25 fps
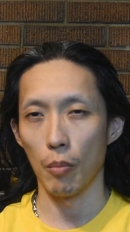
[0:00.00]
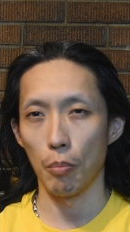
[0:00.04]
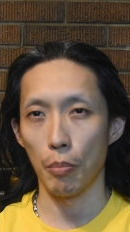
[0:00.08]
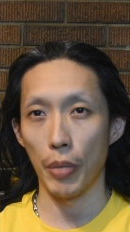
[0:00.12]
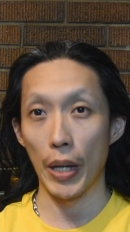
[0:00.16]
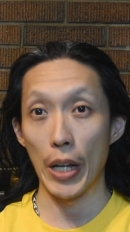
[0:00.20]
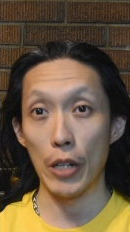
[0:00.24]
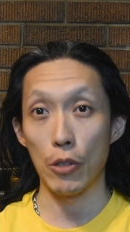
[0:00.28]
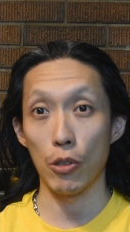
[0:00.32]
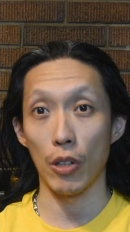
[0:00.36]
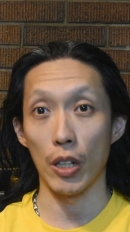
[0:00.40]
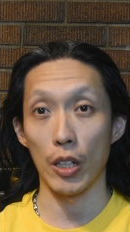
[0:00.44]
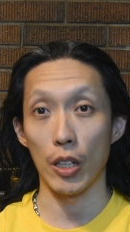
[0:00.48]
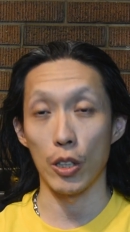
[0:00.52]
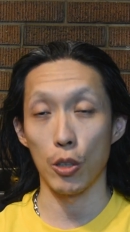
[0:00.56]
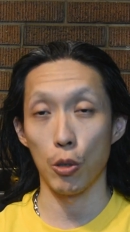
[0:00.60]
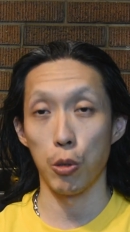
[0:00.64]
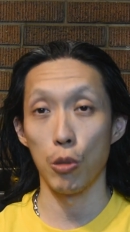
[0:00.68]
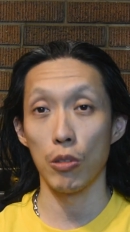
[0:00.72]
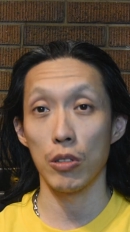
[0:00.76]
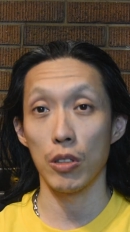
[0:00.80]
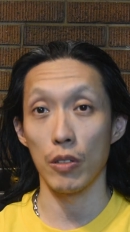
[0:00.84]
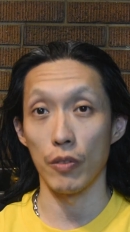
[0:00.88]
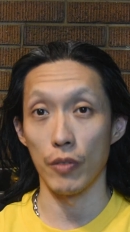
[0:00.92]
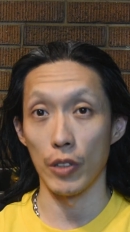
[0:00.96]
Patreon
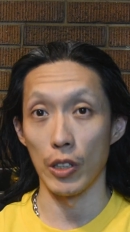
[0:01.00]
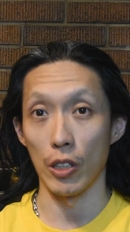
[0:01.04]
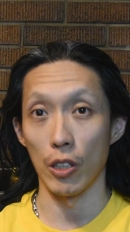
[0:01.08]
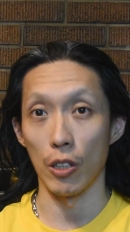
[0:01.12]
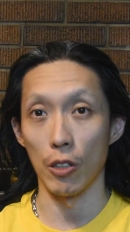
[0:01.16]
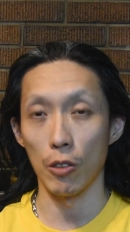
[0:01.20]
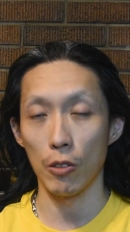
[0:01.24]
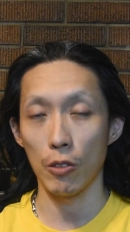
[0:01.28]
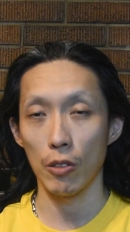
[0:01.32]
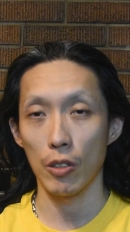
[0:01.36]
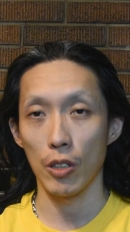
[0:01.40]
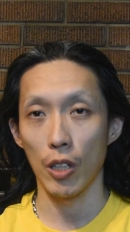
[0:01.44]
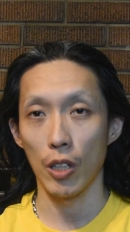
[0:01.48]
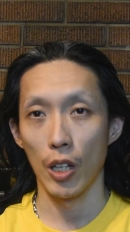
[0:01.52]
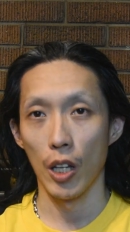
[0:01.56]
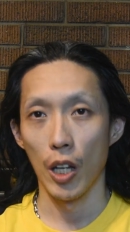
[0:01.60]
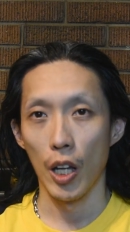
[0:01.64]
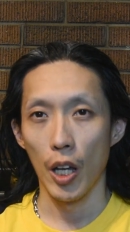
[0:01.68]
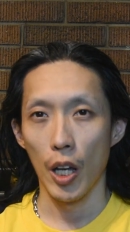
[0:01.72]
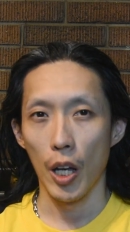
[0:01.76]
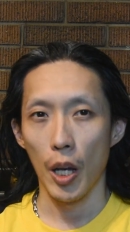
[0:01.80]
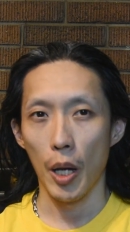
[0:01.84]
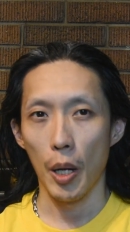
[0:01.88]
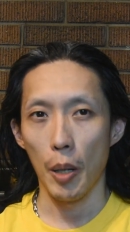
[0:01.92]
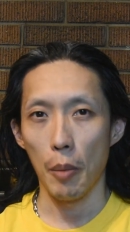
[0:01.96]
exclusive videos,
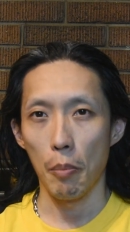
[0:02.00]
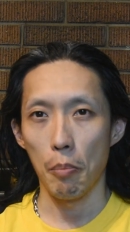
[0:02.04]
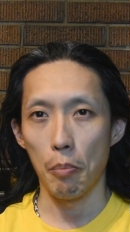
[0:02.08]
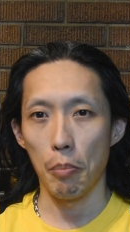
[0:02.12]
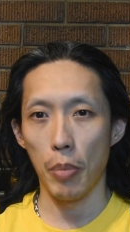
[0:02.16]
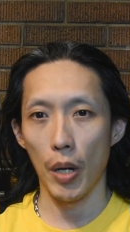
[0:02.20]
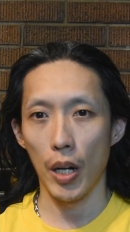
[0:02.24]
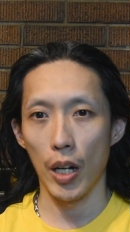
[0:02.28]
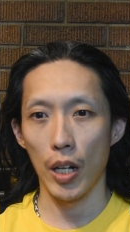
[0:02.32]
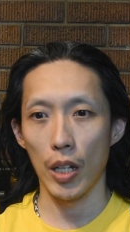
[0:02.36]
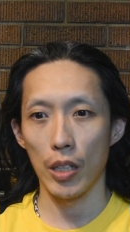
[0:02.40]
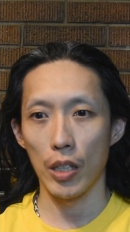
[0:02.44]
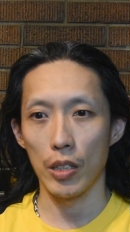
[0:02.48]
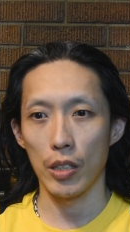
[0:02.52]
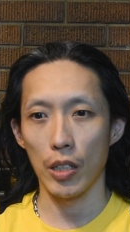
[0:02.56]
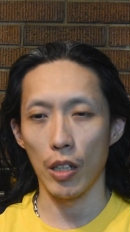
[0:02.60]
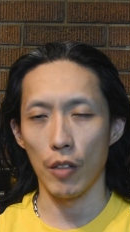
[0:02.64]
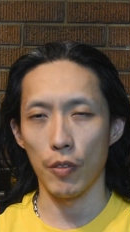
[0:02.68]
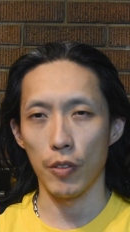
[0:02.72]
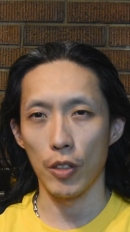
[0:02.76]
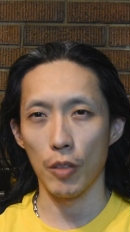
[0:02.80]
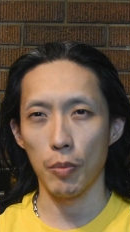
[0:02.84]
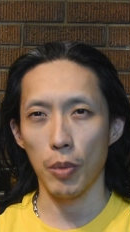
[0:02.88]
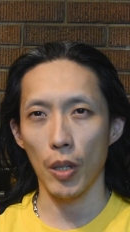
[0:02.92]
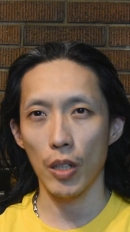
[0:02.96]
but yeah,
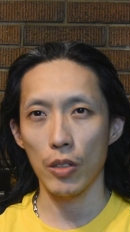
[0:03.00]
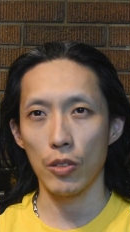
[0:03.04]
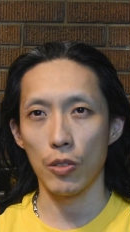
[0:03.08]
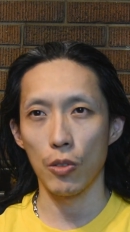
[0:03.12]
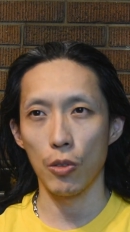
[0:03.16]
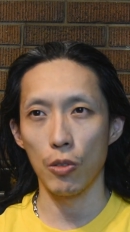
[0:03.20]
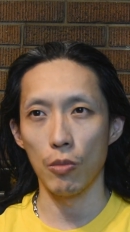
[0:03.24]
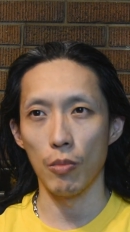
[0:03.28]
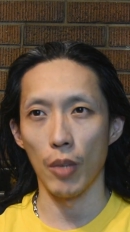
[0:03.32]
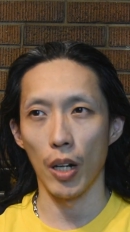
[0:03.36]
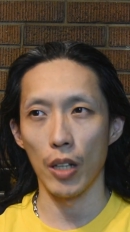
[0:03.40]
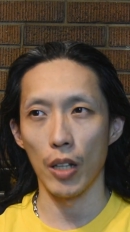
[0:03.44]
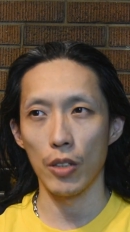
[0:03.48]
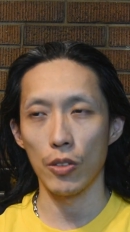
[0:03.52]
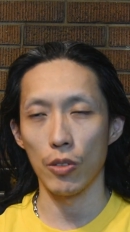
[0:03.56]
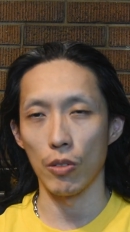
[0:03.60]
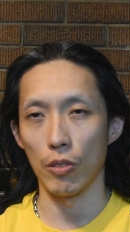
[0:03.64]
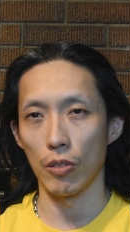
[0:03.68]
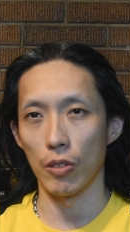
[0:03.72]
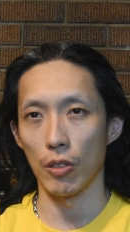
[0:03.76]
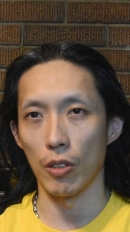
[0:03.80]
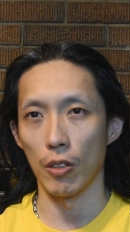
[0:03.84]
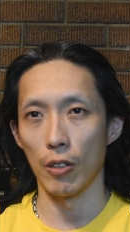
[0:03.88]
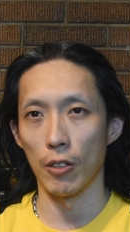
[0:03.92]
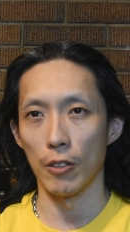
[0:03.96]
for the past 2 months
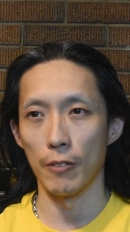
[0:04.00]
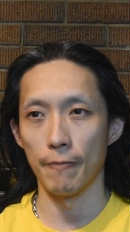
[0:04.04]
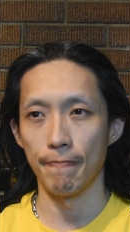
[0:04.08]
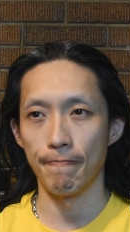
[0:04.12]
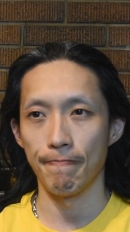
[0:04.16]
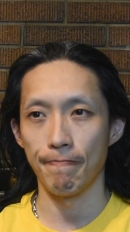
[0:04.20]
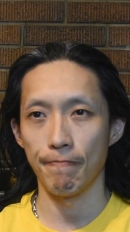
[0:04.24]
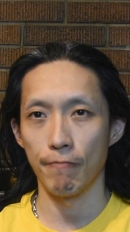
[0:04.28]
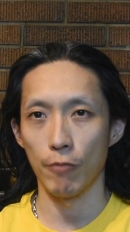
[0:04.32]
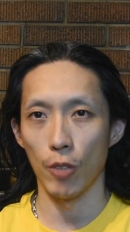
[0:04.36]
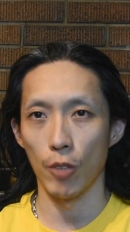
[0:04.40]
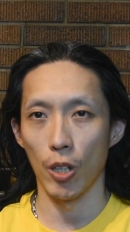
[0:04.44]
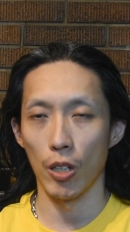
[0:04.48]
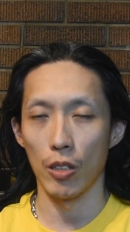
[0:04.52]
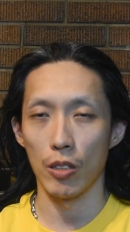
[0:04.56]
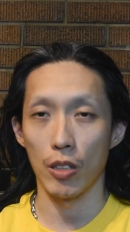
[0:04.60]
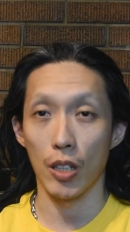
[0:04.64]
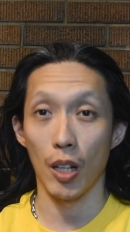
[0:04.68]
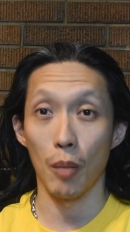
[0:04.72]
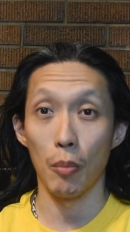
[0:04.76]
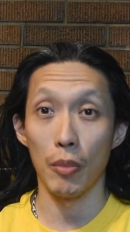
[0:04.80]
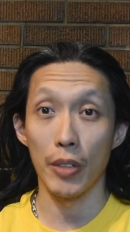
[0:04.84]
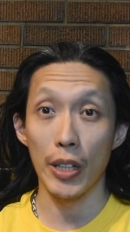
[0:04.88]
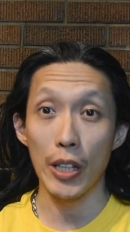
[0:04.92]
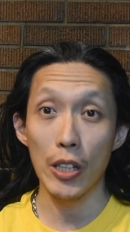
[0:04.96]
or so, well, it's a
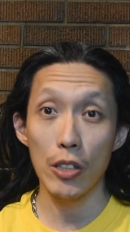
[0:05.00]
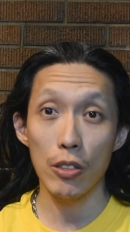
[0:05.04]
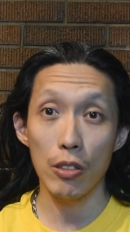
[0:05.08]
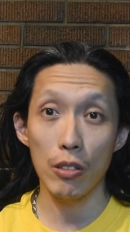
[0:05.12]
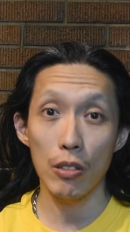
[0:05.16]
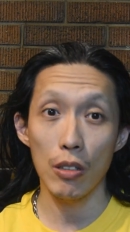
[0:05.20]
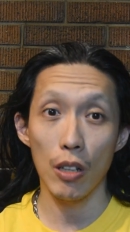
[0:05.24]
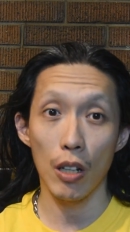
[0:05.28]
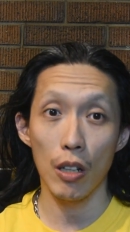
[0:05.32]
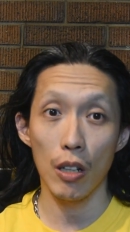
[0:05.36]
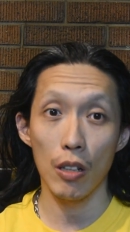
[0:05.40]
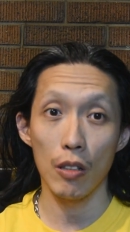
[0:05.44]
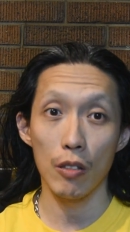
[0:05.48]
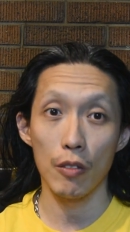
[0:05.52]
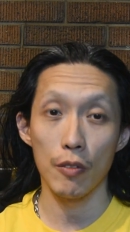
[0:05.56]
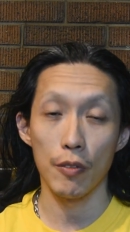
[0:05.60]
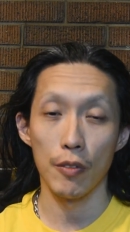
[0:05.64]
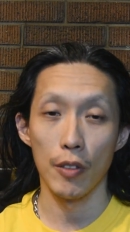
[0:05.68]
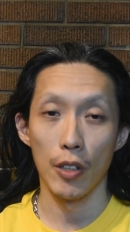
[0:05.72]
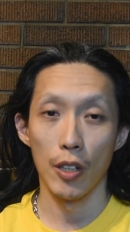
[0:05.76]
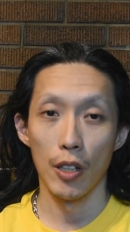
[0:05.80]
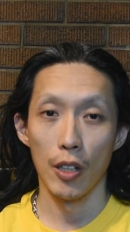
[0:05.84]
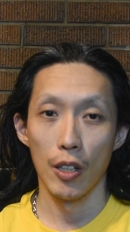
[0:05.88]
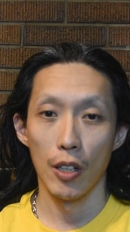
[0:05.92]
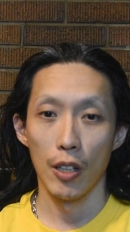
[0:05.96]
combination of